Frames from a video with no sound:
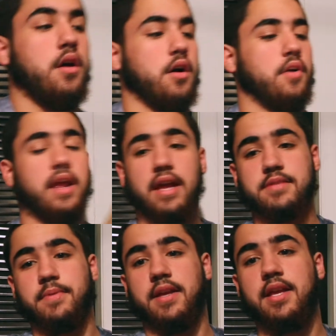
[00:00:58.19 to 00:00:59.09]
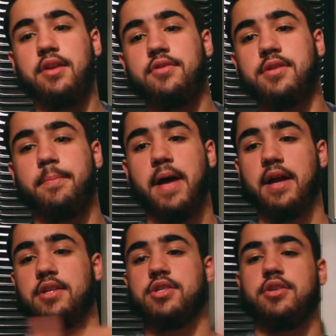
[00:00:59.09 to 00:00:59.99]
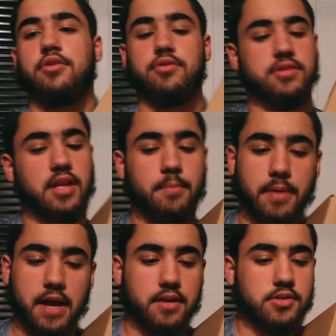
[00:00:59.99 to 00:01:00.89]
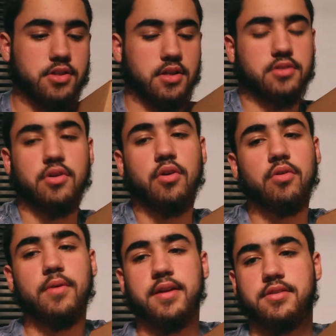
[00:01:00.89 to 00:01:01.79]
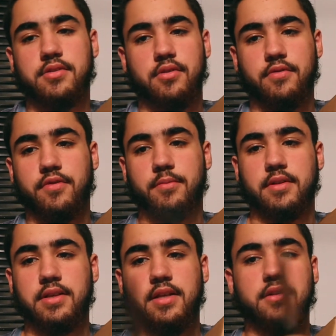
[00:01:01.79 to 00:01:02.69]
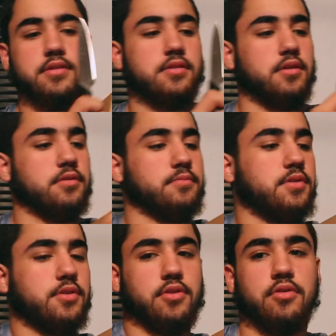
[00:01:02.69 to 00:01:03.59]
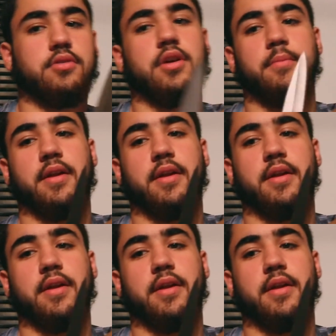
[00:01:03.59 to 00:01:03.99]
Alright guys, but here's the packaging, same packaging as always, from Adidas. Here you go, you got